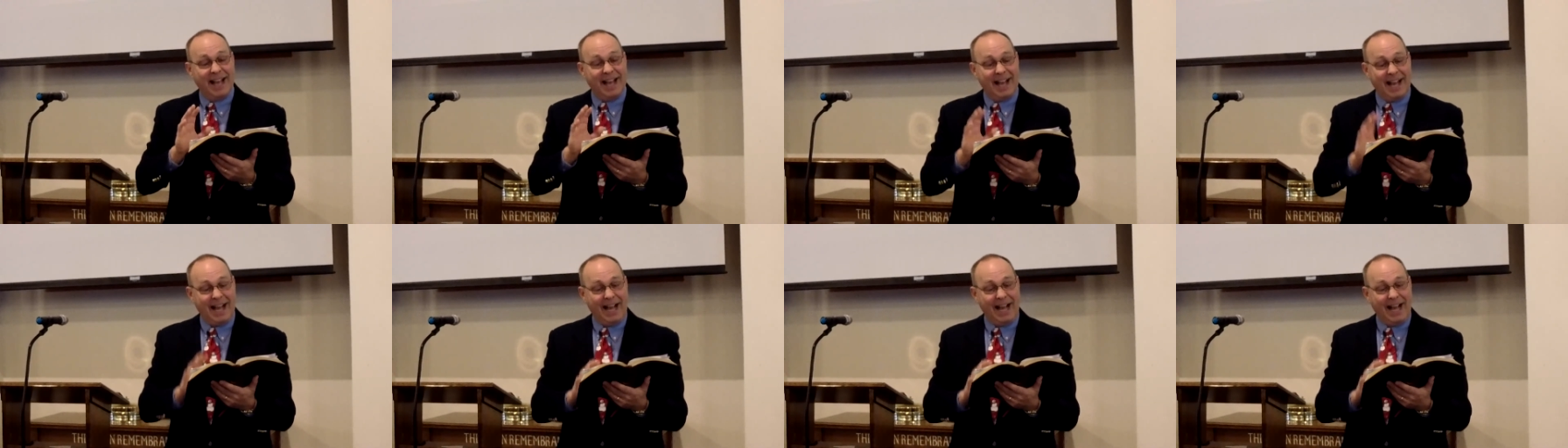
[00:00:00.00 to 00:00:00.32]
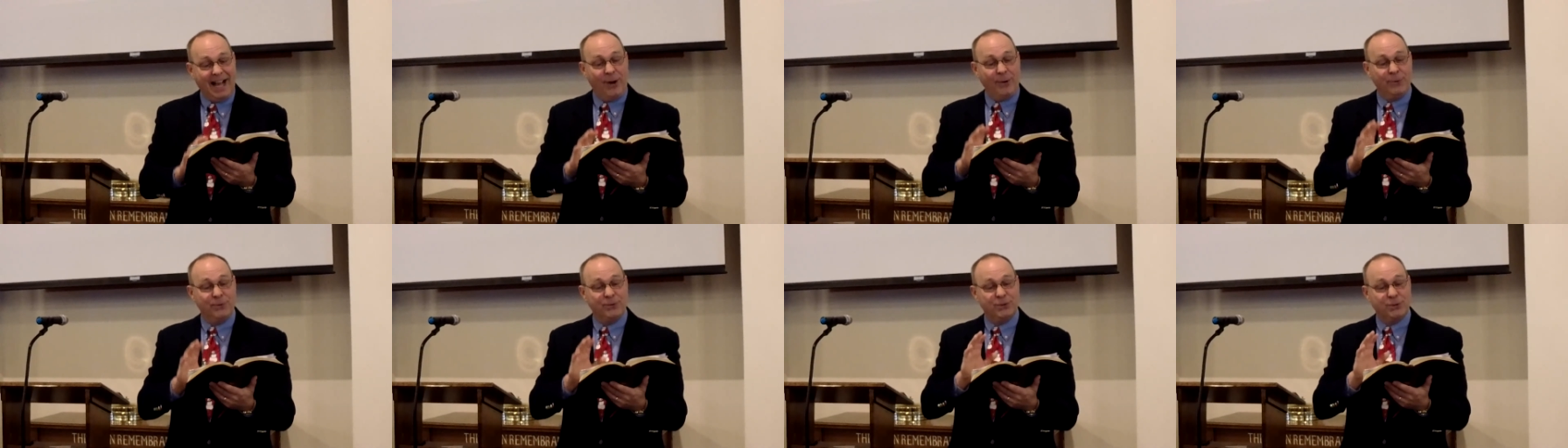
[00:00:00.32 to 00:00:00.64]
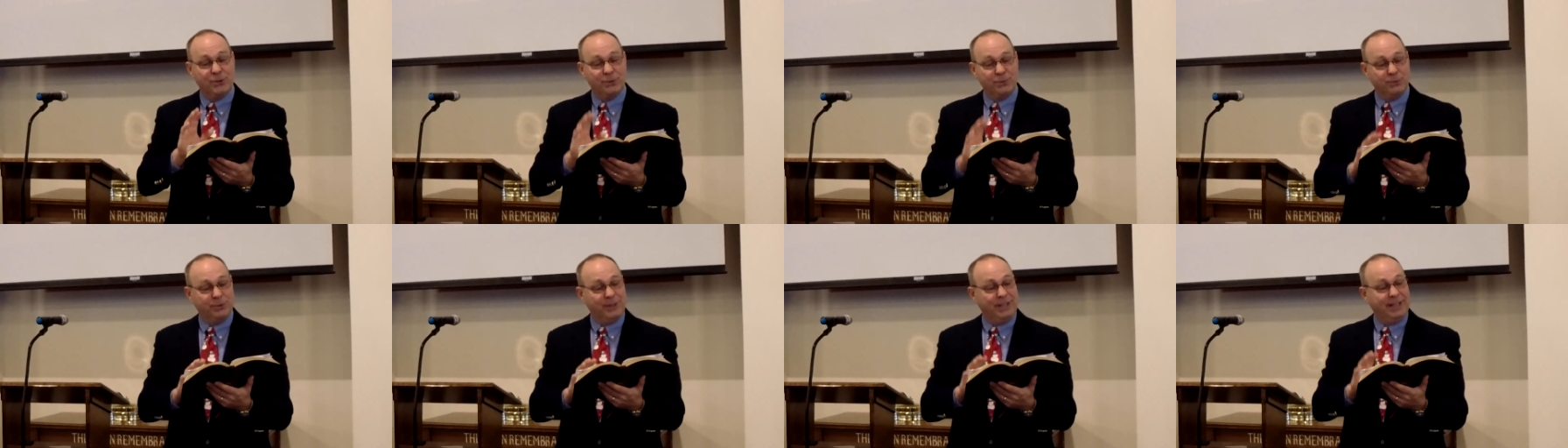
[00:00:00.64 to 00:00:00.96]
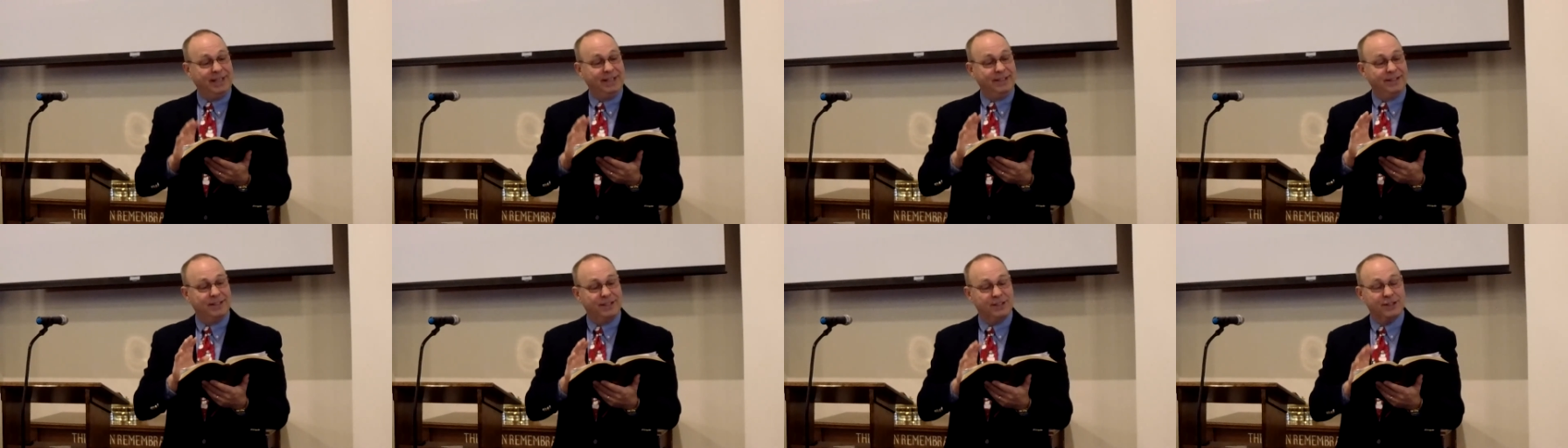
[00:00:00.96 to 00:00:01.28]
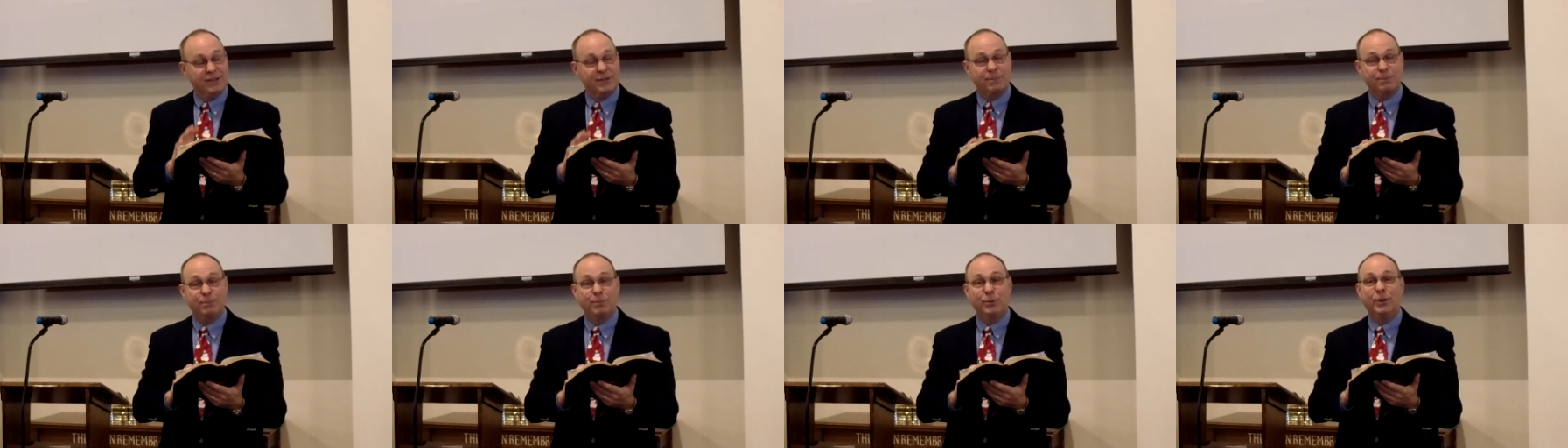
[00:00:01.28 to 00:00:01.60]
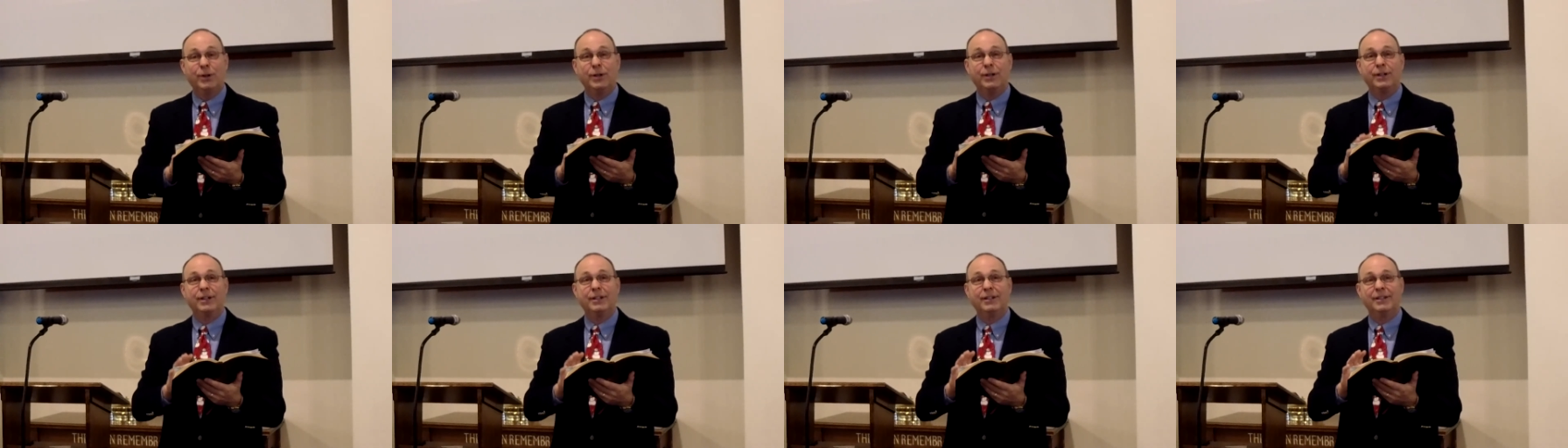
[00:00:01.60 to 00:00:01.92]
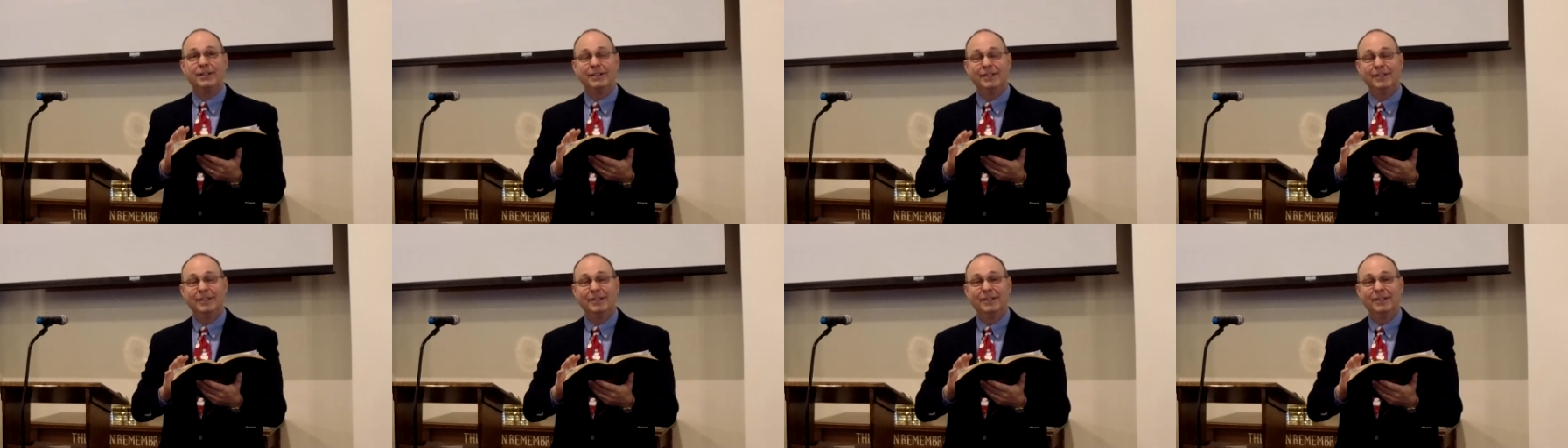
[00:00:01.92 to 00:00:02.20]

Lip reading: how to read this book